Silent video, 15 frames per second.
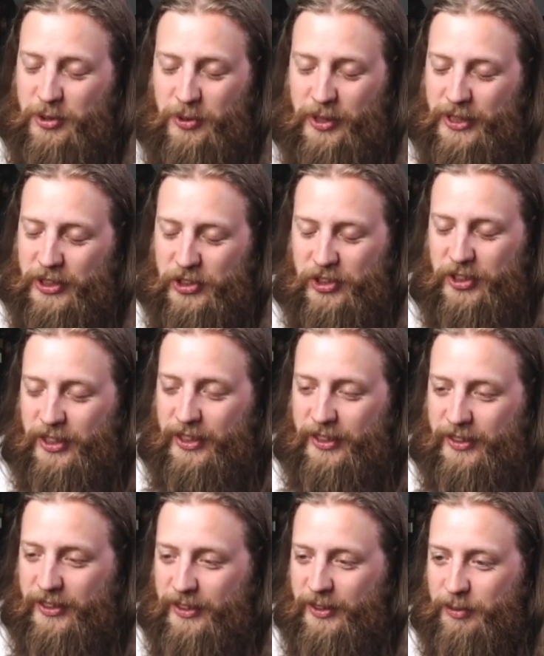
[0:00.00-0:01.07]
do this
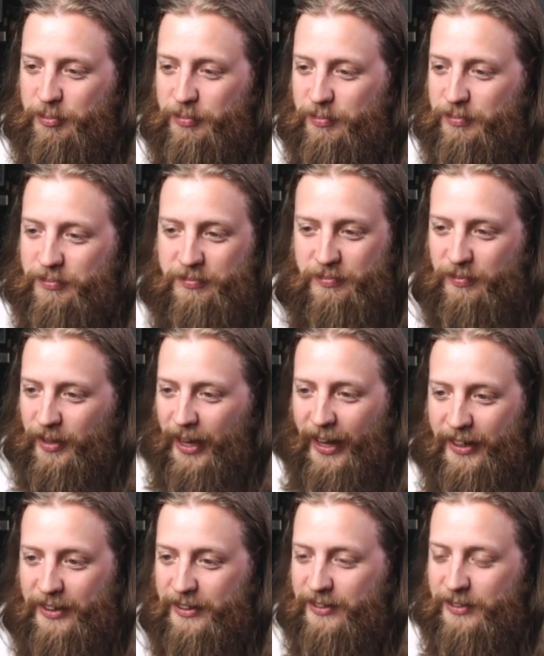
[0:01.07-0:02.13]
in
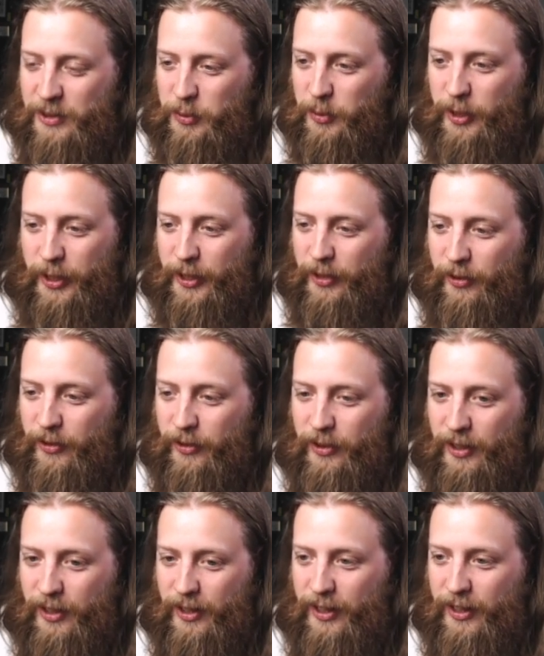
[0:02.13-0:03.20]
anything you're working
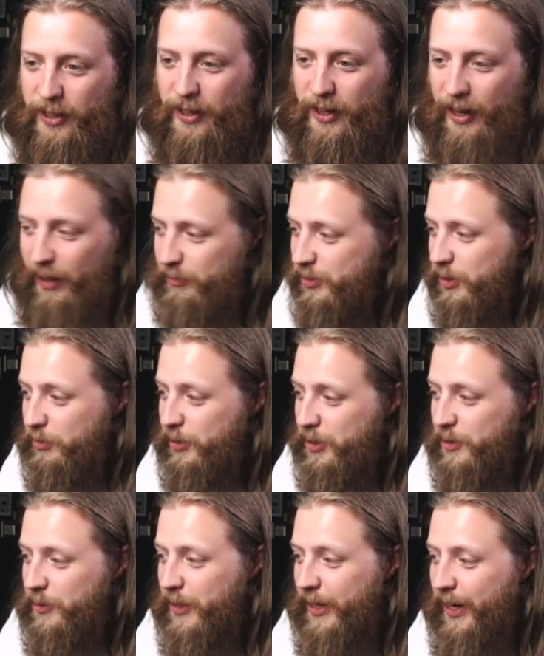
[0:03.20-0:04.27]
on. I'm
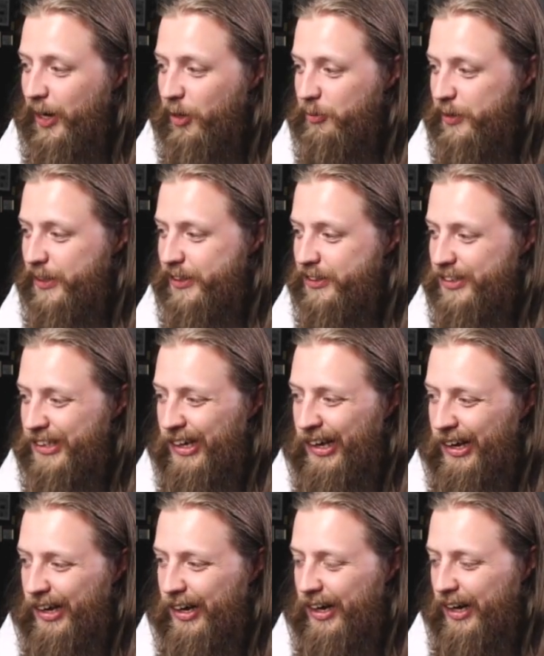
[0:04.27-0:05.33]
simply doing it now because
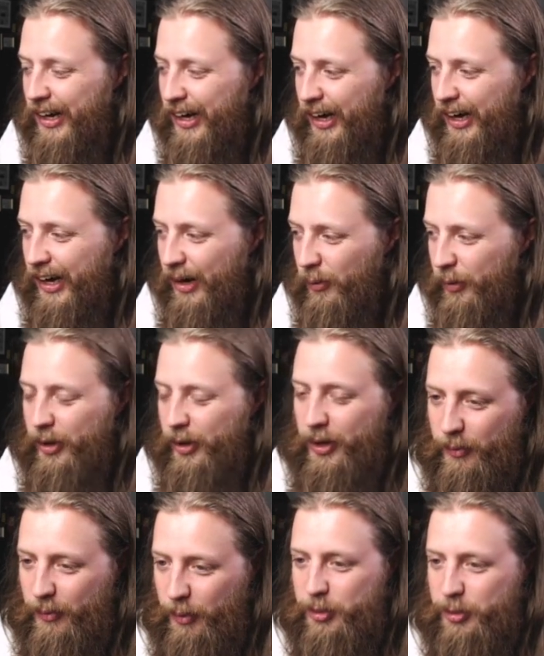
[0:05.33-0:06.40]
I want
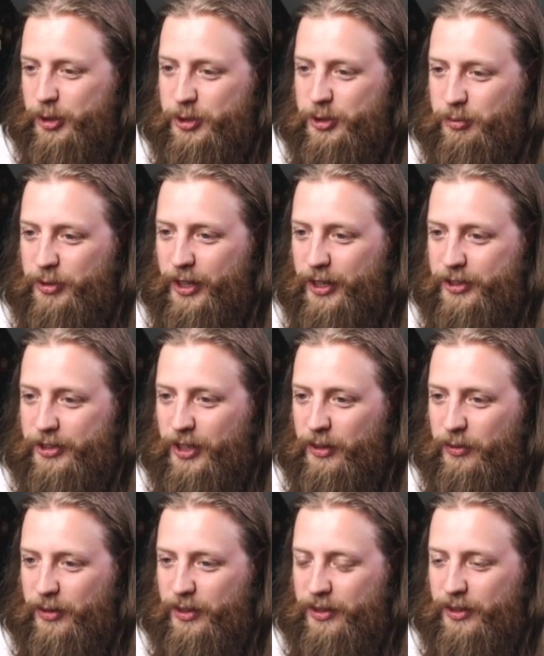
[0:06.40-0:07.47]
to push something else
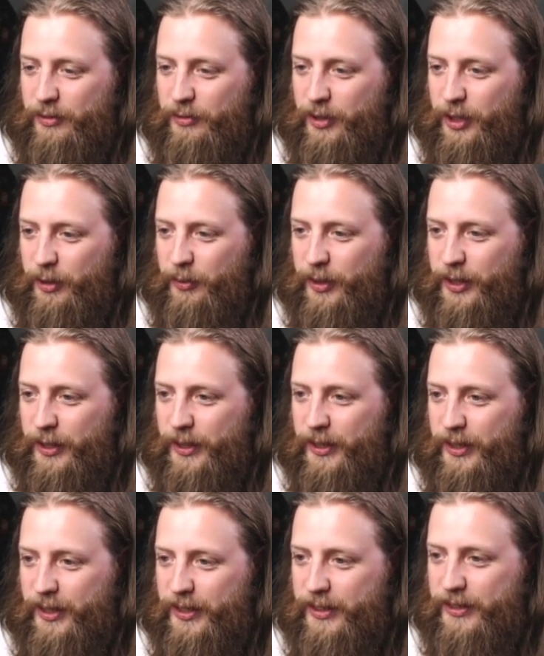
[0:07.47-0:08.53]
out really
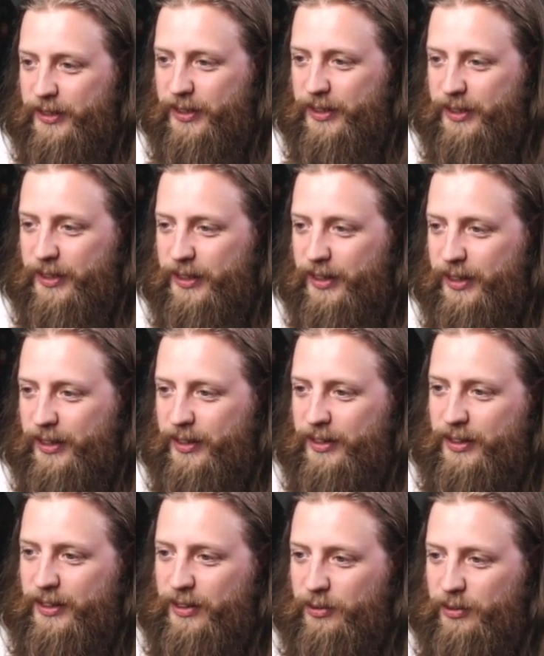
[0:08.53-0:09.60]
quickly, and I
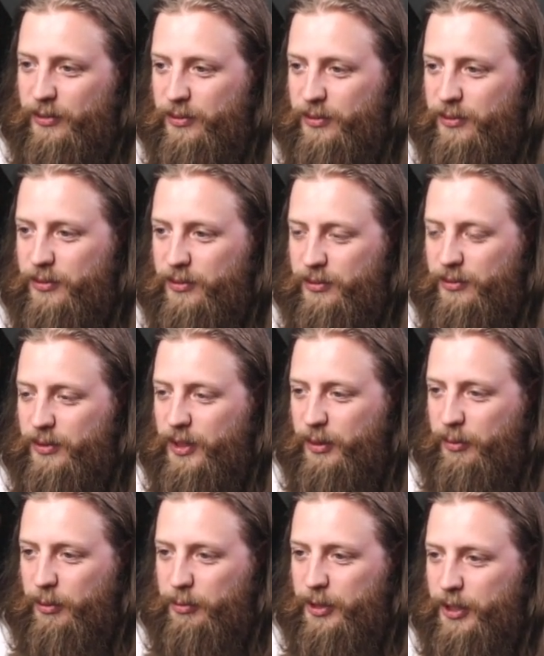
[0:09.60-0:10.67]
don't
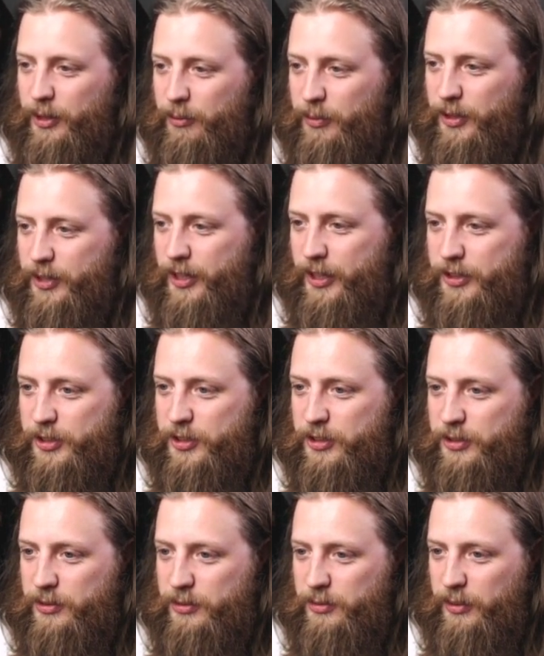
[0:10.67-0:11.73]
really want to be dealing with the
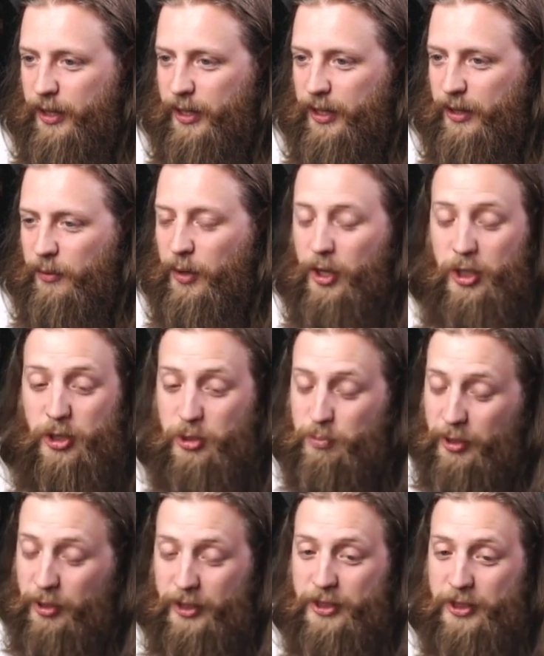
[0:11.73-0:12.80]
tests right now.
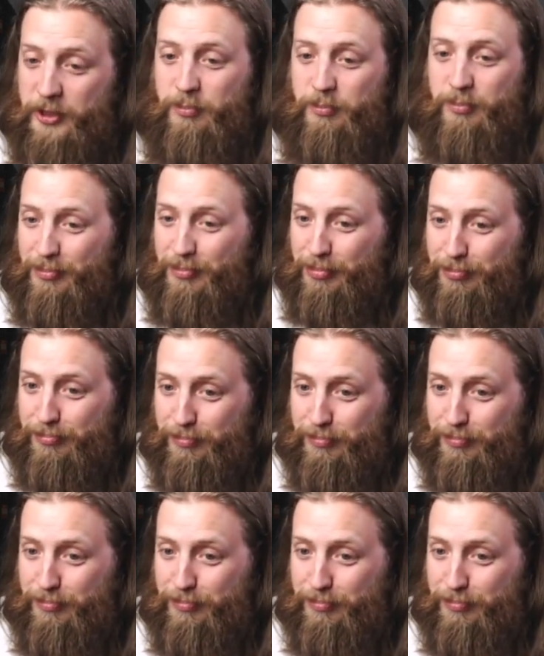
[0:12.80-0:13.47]
Please